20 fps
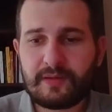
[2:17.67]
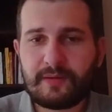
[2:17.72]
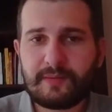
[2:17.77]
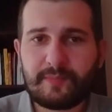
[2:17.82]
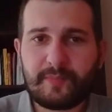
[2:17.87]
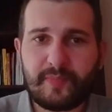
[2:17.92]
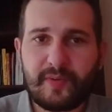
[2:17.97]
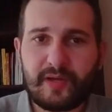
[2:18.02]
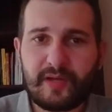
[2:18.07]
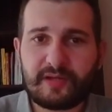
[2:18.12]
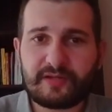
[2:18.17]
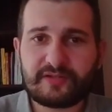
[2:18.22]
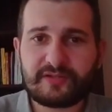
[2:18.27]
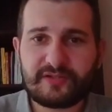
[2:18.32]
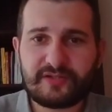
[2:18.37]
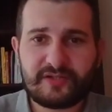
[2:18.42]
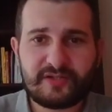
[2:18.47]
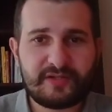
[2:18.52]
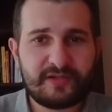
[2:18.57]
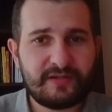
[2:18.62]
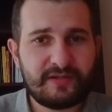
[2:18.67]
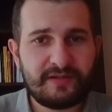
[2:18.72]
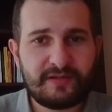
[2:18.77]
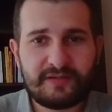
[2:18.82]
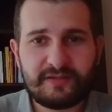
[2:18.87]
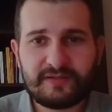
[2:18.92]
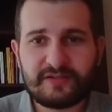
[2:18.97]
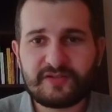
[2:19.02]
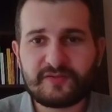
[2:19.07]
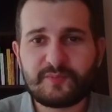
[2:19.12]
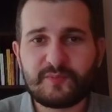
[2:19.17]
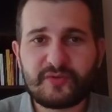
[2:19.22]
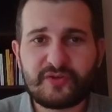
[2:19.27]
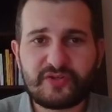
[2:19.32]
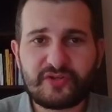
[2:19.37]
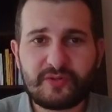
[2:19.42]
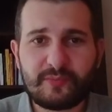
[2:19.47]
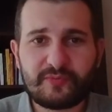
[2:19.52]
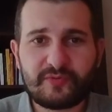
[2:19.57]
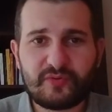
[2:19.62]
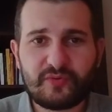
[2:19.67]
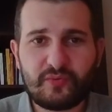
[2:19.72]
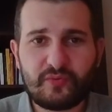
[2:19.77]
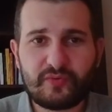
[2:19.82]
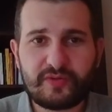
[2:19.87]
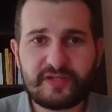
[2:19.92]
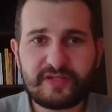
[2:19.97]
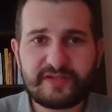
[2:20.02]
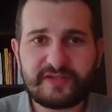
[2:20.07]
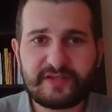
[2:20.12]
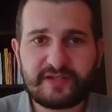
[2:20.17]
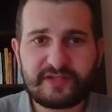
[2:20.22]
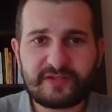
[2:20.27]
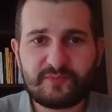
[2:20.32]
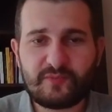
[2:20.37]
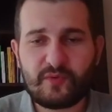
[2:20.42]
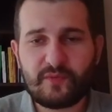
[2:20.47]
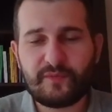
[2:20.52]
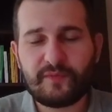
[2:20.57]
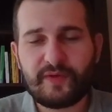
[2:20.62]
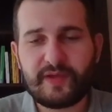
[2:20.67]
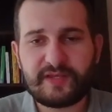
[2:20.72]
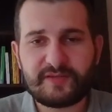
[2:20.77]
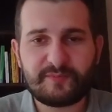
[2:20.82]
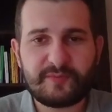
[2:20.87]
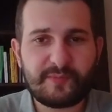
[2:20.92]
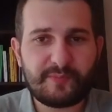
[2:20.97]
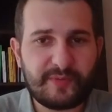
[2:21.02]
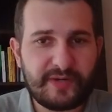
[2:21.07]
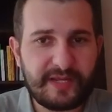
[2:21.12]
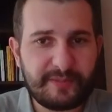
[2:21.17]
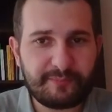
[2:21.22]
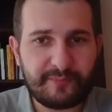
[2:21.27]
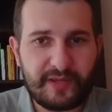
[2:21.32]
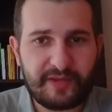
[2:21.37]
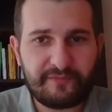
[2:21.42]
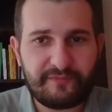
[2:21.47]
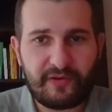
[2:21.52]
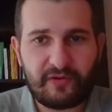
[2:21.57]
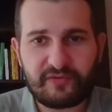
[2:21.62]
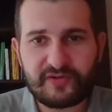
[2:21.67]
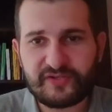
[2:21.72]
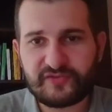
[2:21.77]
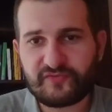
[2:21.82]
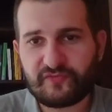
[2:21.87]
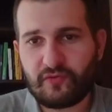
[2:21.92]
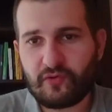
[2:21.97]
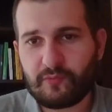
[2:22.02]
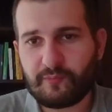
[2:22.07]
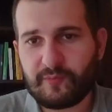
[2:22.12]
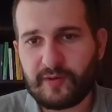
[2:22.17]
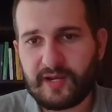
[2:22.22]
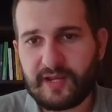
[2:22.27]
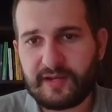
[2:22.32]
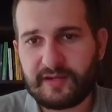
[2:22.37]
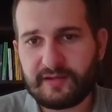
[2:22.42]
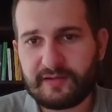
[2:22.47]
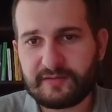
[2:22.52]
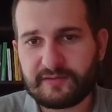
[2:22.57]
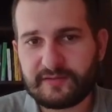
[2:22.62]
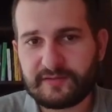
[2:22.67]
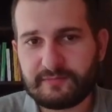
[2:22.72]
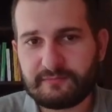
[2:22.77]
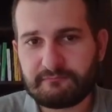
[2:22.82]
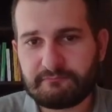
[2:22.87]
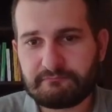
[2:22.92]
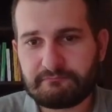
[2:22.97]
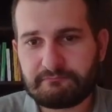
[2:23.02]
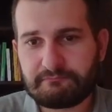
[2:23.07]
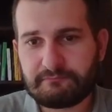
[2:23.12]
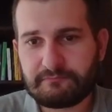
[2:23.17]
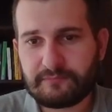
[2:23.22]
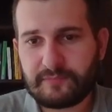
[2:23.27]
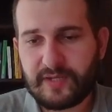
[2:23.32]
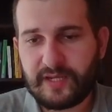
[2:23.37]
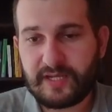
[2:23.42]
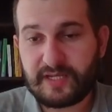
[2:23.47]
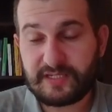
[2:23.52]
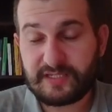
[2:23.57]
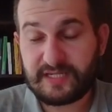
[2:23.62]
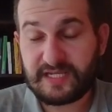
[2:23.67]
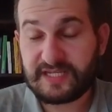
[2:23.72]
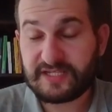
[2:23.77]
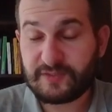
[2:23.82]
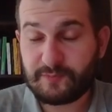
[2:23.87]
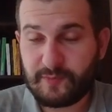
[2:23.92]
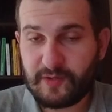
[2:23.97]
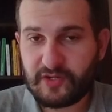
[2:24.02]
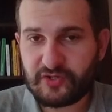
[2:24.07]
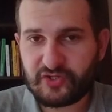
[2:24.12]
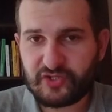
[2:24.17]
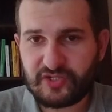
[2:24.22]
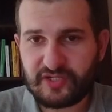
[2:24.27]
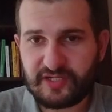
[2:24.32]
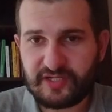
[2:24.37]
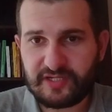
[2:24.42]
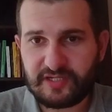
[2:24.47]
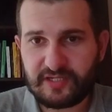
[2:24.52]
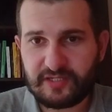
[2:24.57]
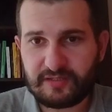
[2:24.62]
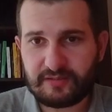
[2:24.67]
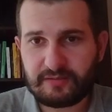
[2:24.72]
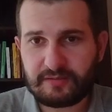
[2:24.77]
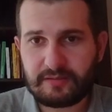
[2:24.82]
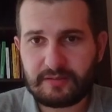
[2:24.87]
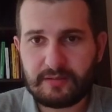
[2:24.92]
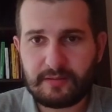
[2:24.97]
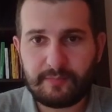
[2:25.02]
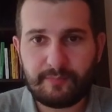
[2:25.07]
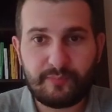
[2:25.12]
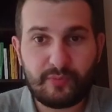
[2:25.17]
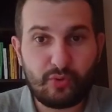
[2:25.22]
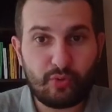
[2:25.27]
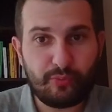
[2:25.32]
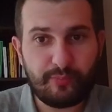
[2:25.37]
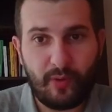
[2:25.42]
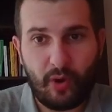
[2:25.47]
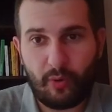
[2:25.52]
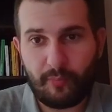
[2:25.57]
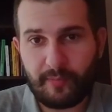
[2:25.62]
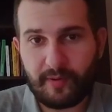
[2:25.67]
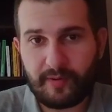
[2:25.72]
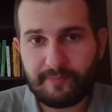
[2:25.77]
but this bishop to d6 move has been played by very strong players, and especially Blühbaum,